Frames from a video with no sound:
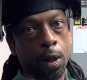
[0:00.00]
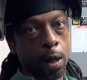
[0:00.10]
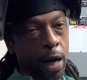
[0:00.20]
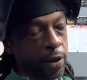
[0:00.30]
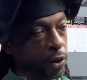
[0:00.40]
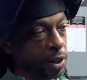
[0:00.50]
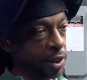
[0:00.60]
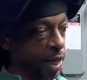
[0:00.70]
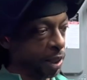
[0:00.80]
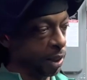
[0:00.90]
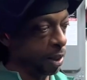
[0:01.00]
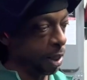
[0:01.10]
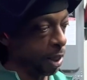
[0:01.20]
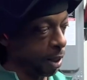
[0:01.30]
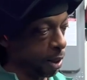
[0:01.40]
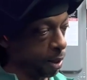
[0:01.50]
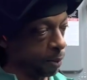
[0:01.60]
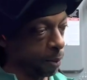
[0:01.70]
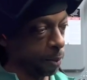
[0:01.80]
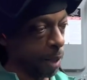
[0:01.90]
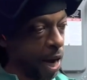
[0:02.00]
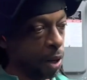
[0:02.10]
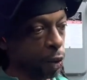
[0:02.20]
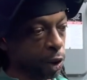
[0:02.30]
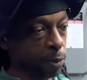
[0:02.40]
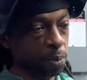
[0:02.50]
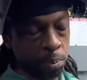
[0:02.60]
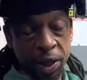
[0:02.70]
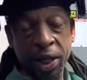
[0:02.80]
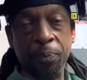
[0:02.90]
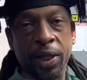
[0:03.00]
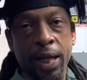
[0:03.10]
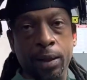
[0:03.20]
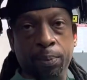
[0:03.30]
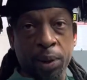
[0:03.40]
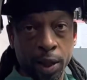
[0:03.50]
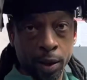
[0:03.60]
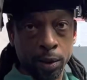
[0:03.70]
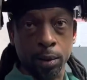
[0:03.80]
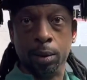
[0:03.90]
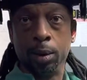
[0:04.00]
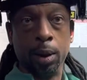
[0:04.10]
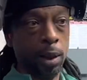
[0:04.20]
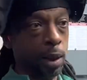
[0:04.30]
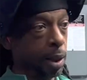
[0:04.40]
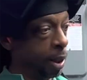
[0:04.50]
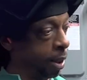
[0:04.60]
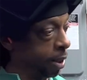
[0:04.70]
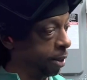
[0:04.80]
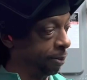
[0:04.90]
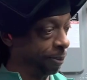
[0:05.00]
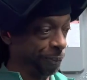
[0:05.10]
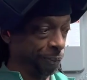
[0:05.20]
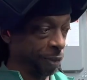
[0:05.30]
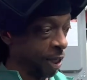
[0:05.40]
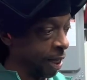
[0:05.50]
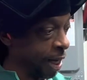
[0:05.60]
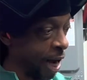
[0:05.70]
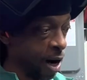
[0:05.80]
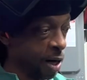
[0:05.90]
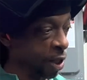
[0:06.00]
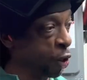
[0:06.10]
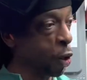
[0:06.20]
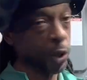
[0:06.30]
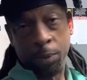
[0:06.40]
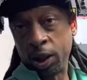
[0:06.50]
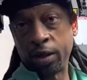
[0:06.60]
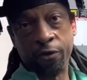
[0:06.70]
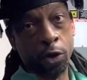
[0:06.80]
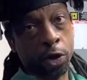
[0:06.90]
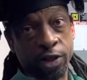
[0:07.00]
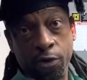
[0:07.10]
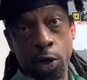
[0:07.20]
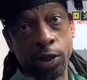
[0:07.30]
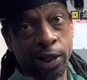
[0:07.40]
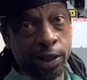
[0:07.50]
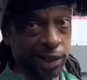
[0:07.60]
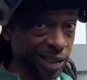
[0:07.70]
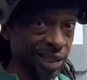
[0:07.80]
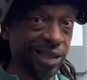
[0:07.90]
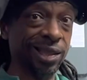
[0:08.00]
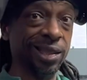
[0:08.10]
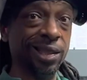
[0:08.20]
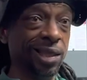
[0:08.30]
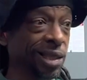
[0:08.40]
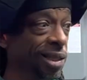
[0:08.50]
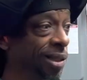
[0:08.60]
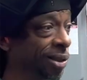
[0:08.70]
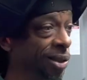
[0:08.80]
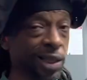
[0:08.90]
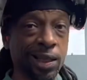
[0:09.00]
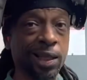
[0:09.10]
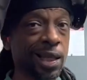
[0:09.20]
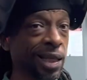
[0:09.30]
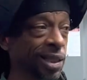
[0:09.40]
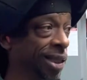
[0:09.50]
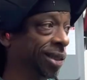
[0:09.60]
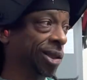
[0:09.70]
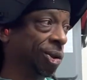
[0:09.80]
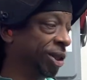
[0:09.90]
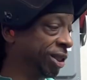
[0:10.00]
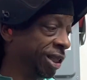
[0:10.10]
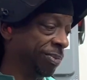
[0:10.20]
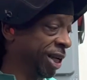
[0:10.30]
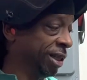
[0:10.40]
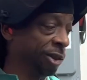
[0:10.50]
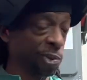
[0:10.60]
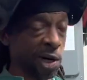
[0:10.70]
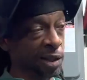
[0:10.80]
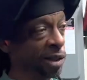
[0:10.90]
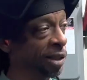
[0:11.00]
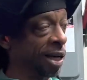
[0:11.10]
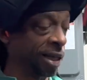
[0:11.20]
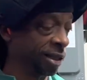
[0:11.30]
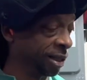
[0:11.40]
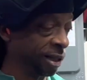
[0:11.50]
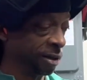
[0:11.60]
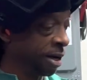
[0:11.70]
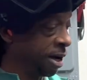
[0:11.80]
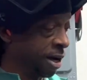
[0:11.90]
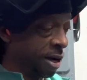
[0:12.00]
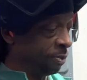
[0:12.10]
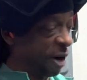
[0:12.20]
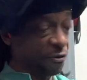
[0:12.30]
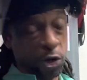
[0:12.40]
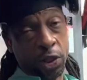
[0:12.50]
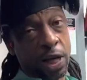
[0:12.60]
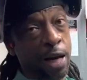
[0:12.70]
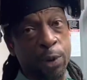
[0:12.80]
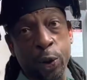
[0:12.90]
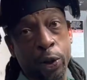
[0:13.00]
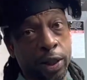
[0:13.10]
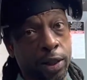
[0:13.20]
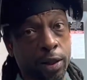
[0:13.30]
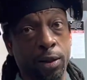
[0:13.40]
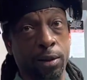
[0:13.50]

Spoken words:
I know exactly how I want to manipulate the puddle. I already know what I'm looking for as far as inconsistencies or anything like that. So it just made this process, like I said, my first time doing this.